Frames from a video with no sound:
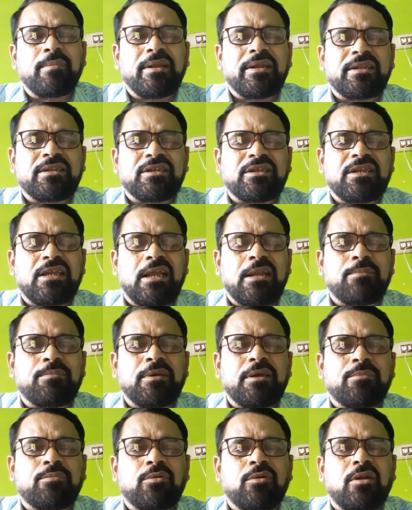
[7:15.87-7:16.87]

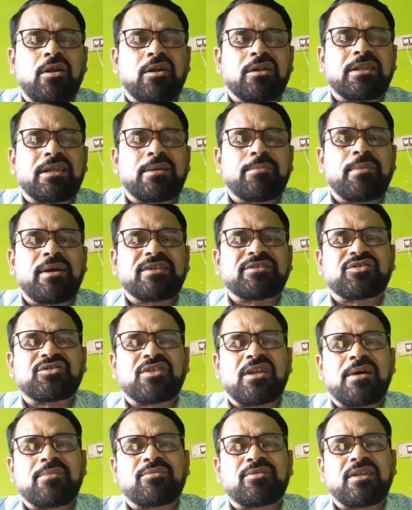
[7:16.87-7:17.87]
managerial people or that bank
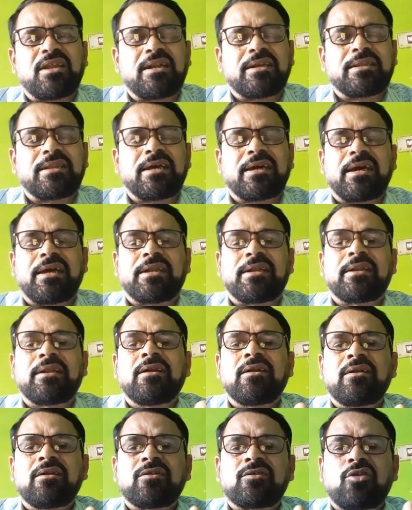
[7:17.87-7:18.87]
staffs, and they
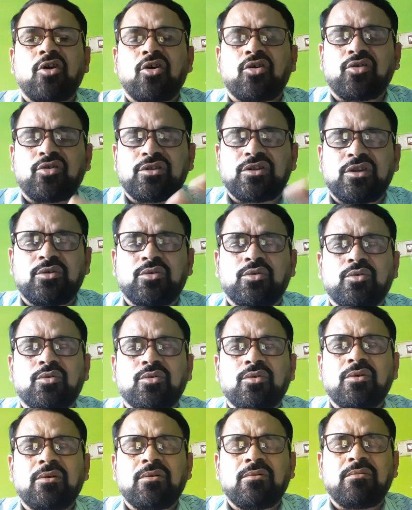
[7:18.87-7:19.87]
can talk with
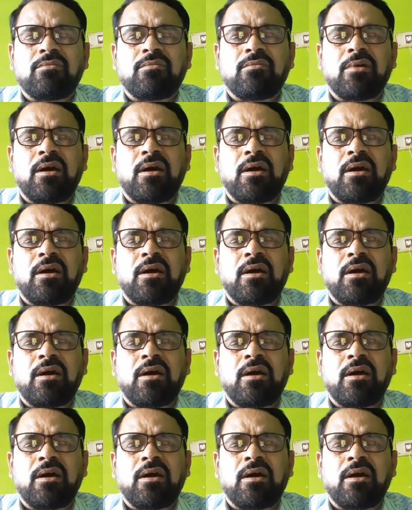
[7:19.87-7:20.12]
you,